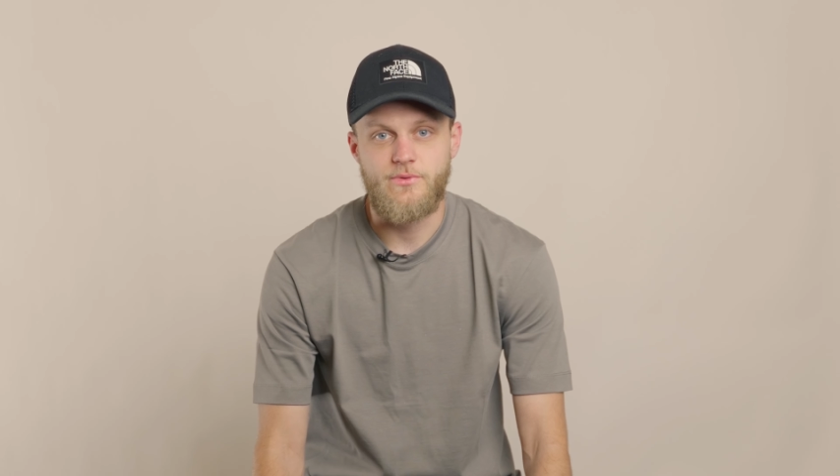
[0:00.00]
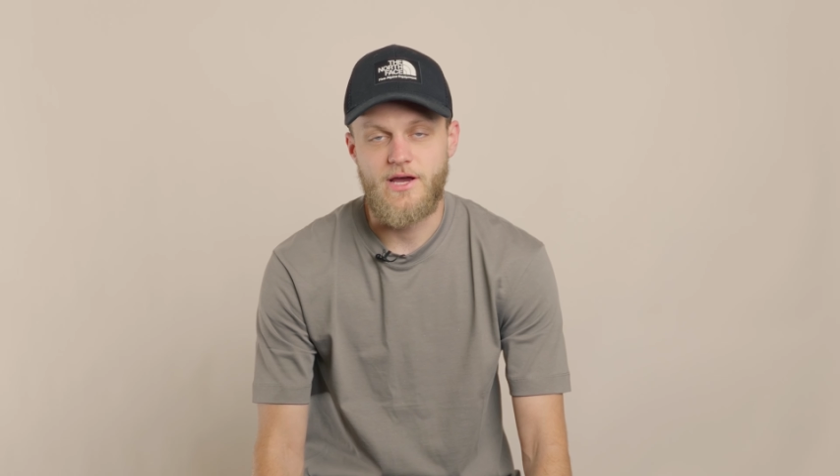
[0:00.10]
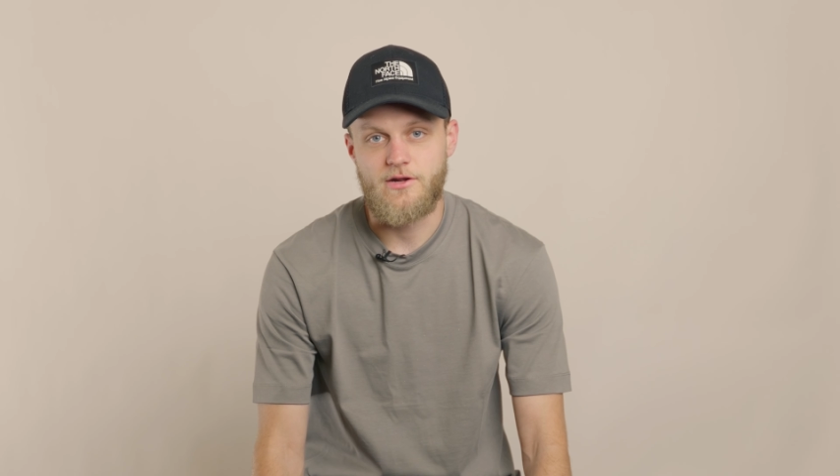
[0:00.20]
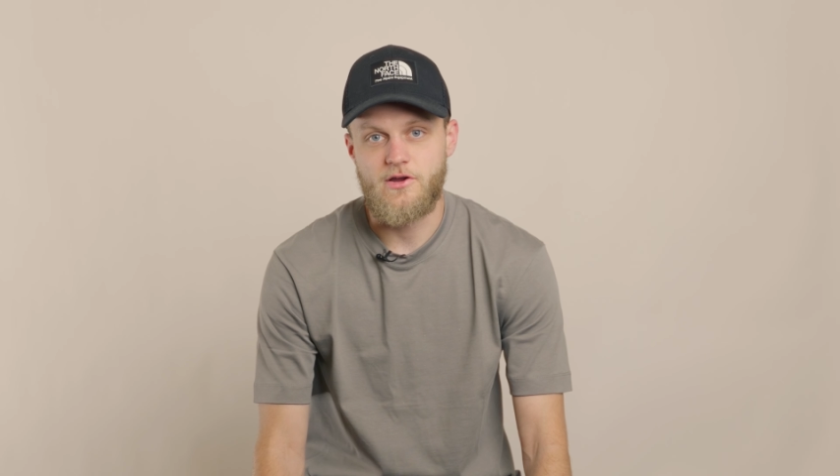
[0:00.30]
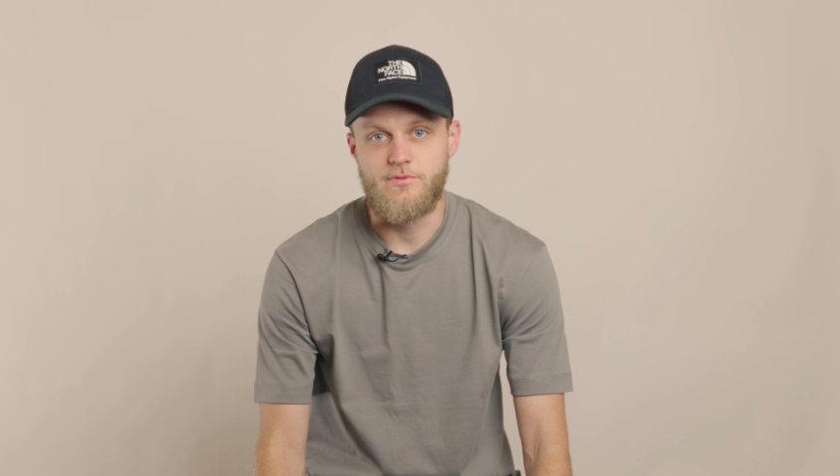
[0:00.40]
sure we
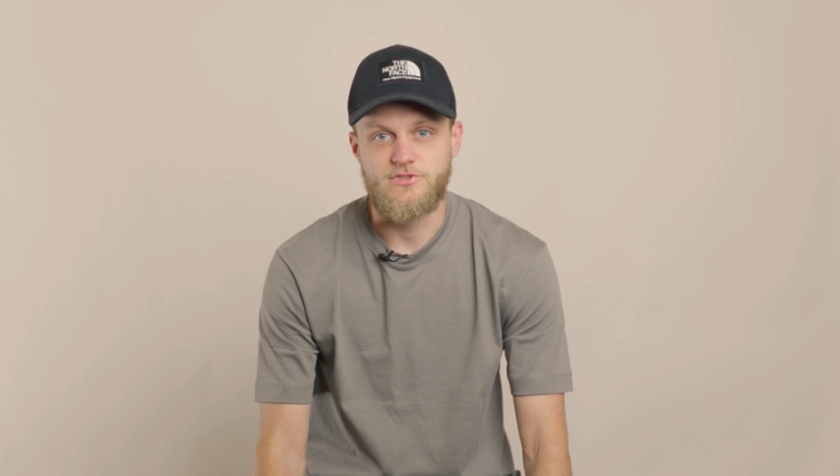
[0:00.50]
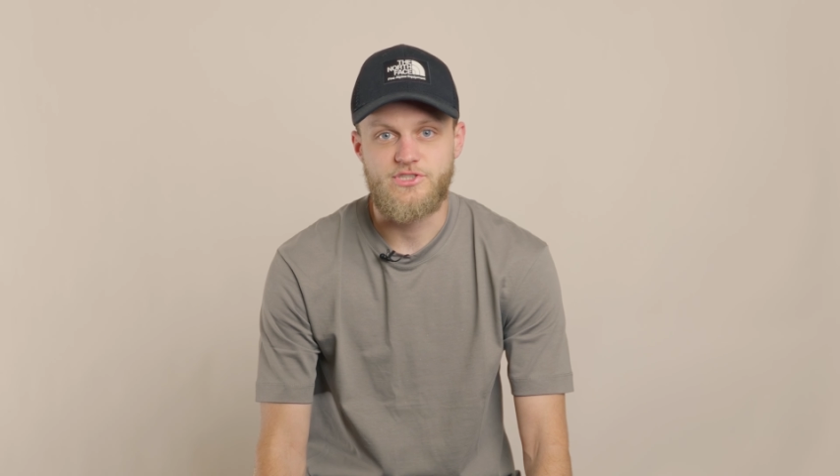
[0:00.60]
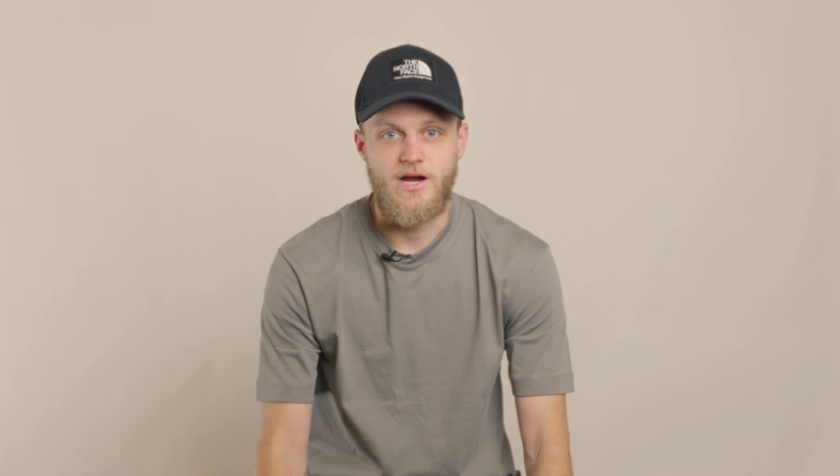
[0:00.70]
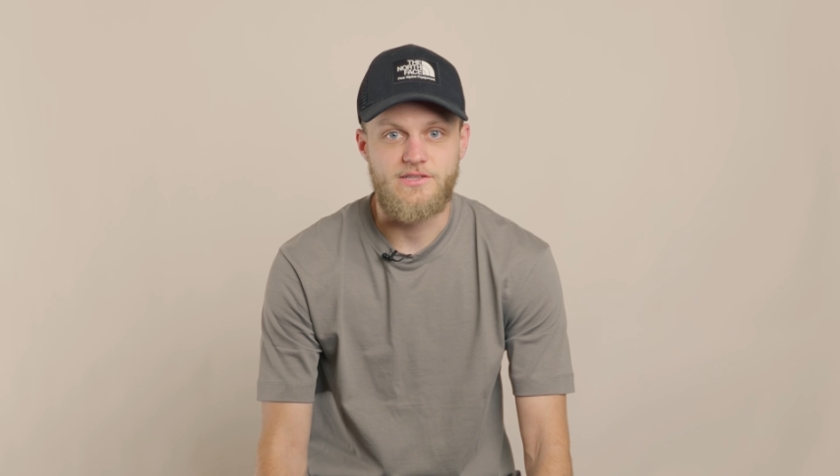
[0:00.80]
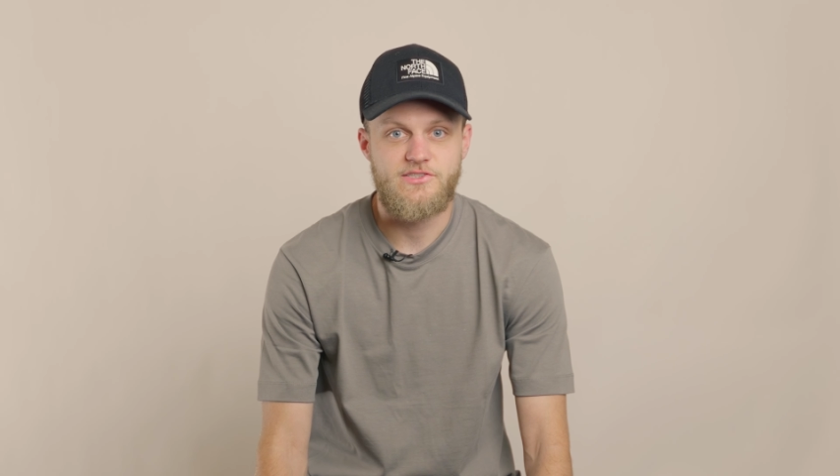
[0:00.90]
got a couple
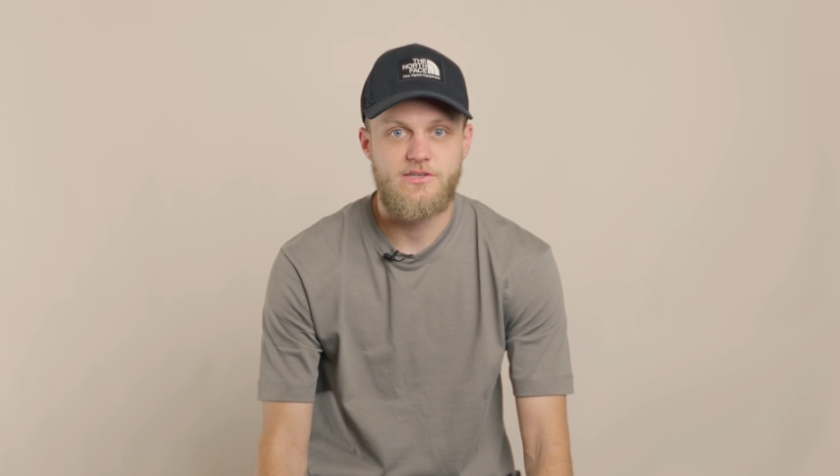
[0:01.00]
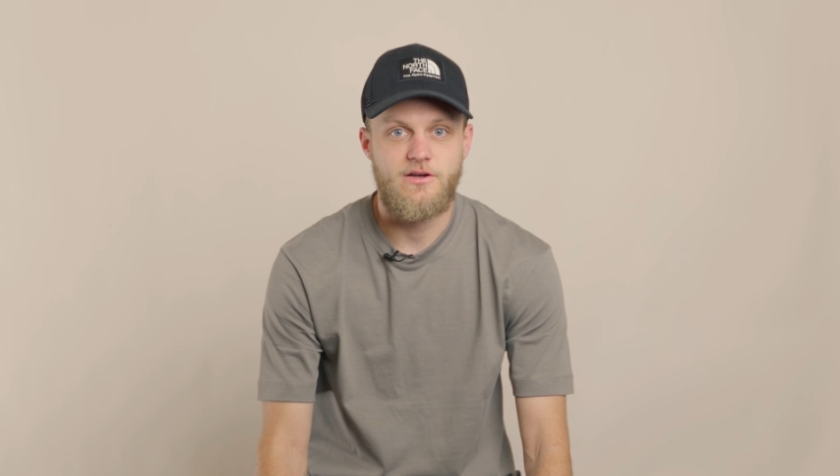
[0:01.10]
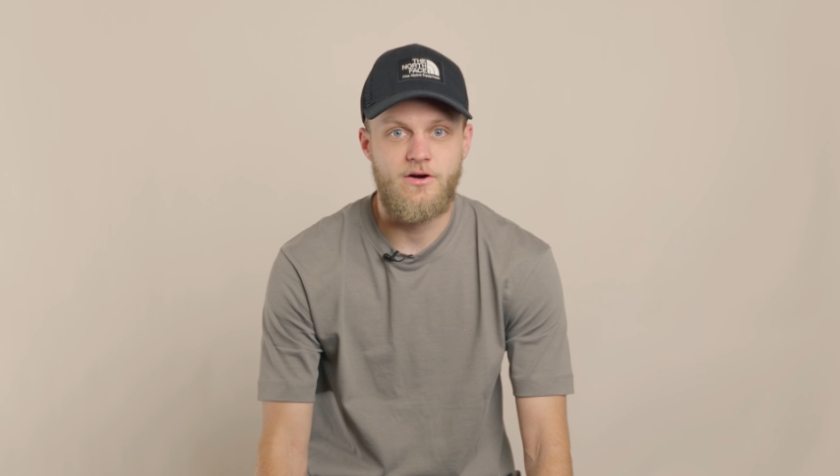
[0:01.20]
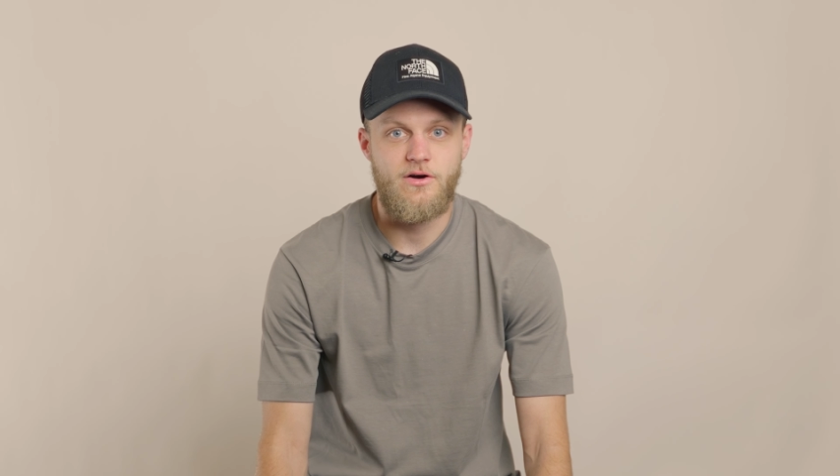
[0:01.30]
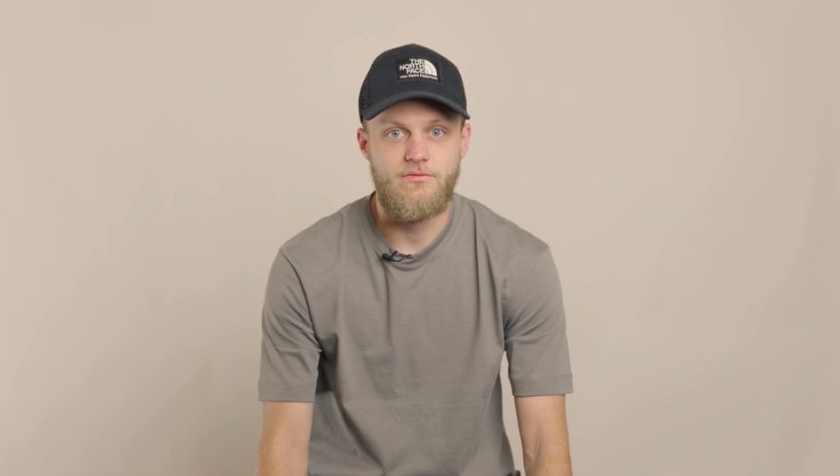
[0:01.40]
shots
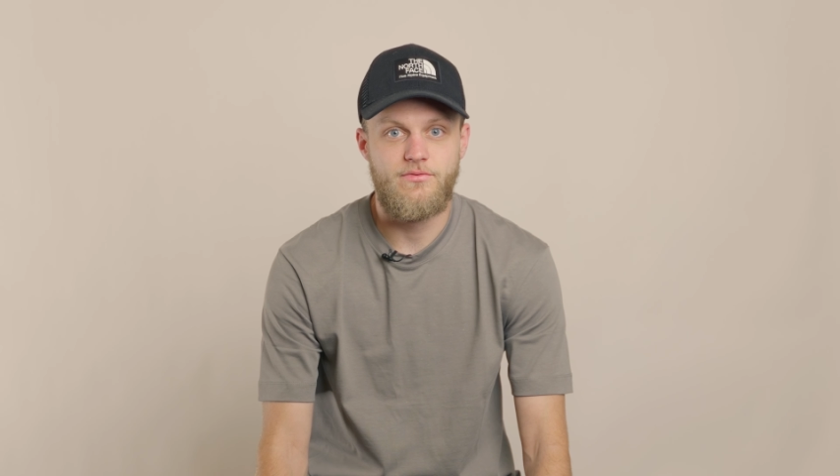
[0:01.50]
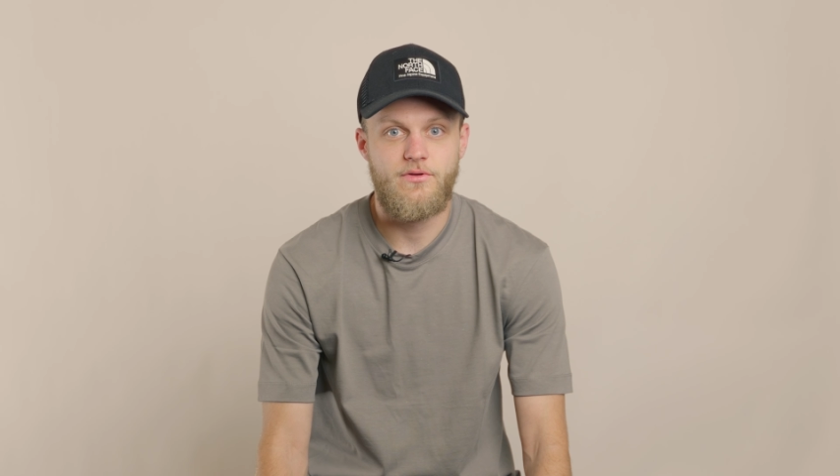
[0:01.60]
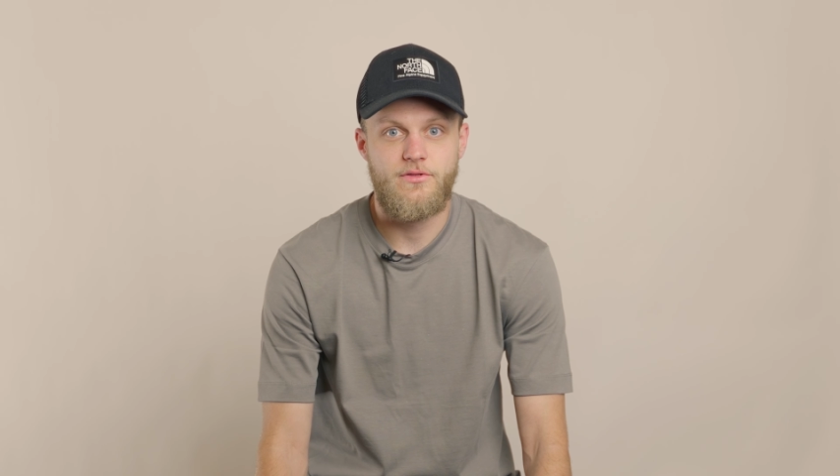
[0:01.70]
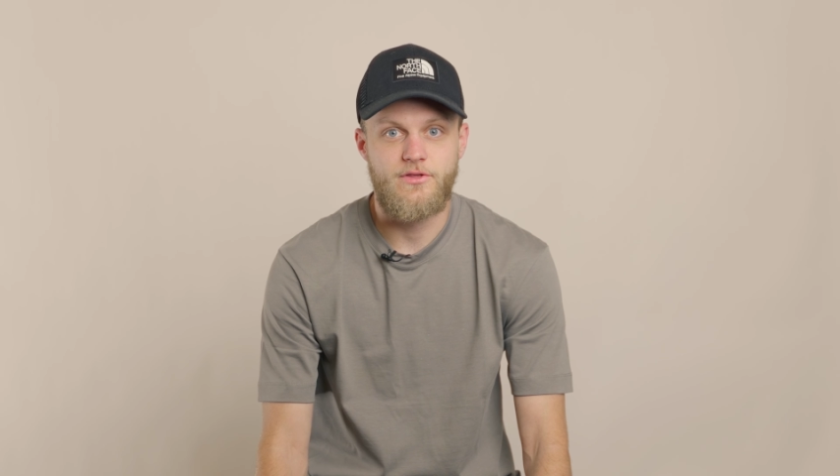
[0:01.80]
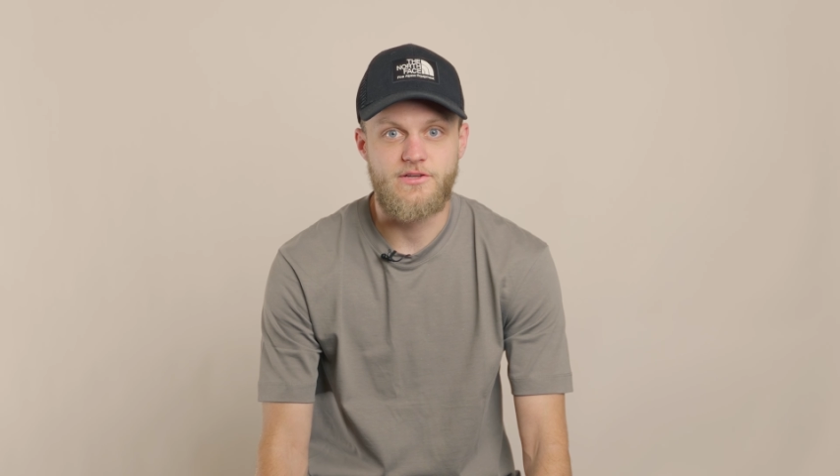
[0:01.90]
of
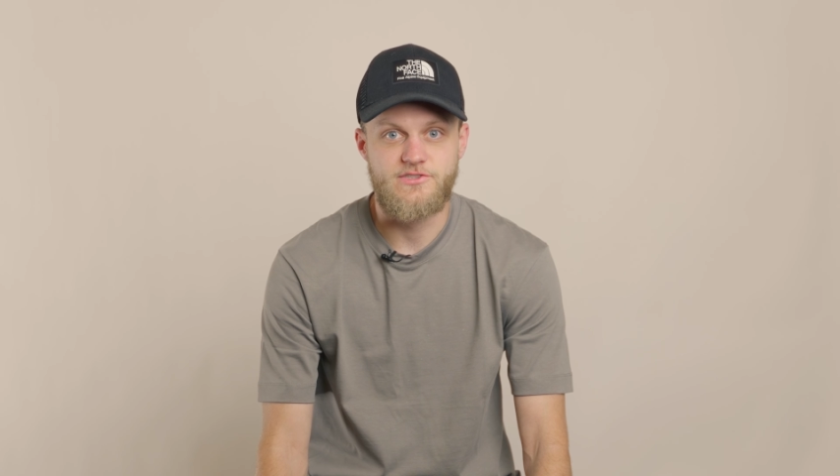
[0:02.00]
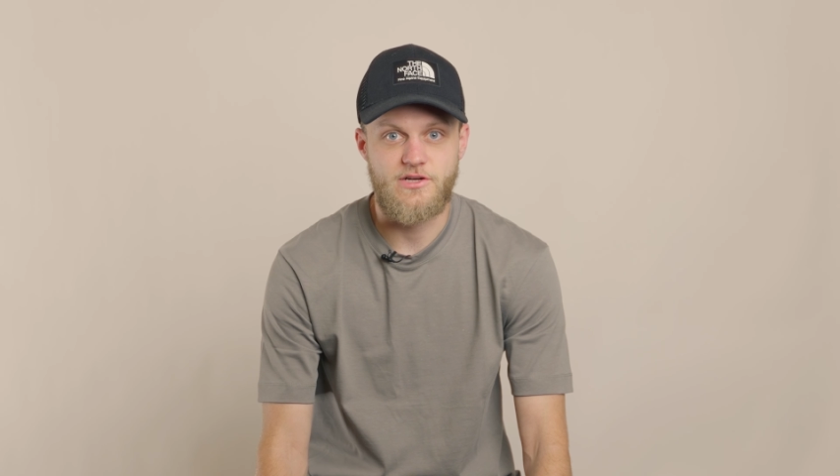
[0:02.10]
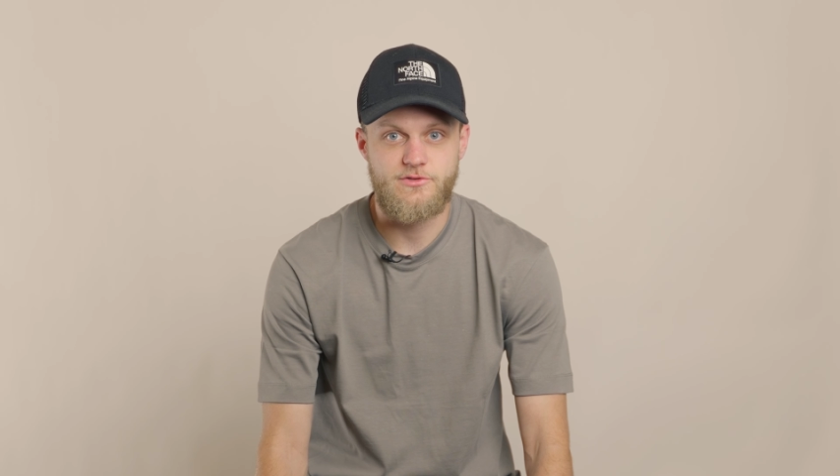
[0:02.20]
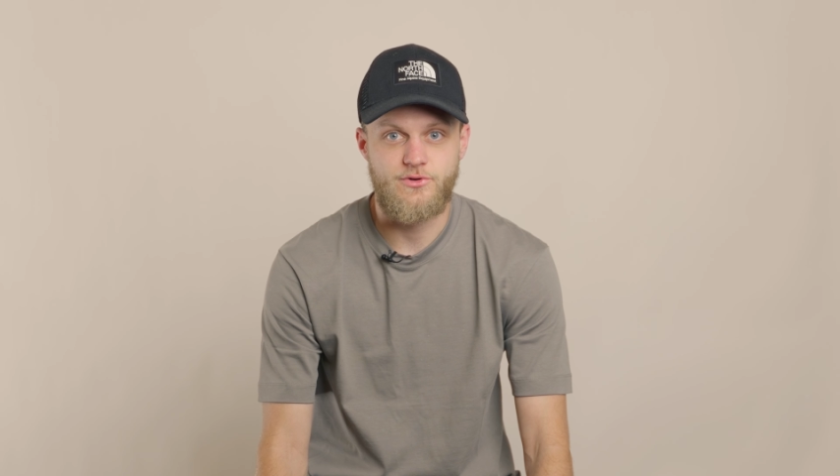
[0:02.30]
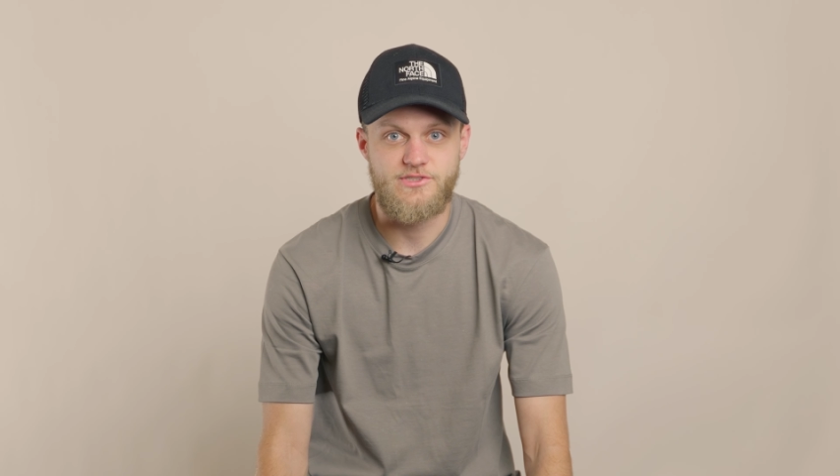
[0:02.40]
the
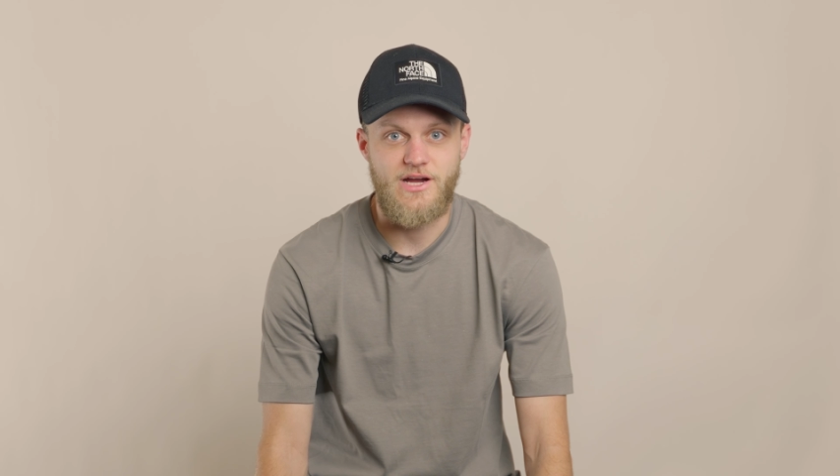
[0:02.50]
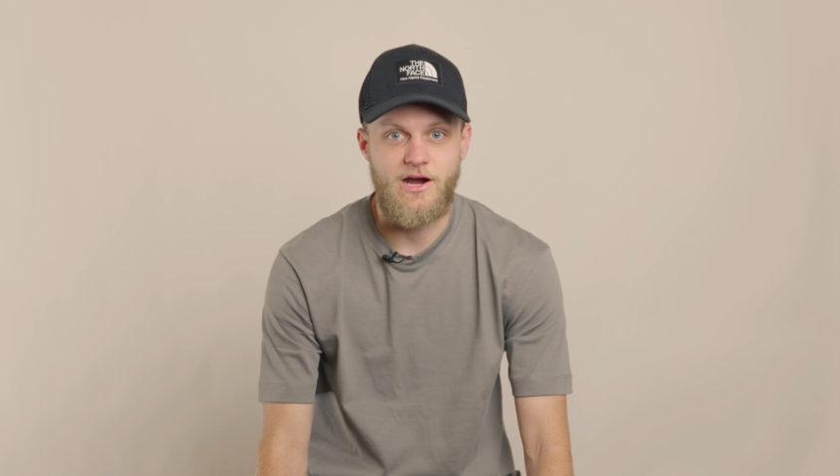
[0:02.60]
conservatories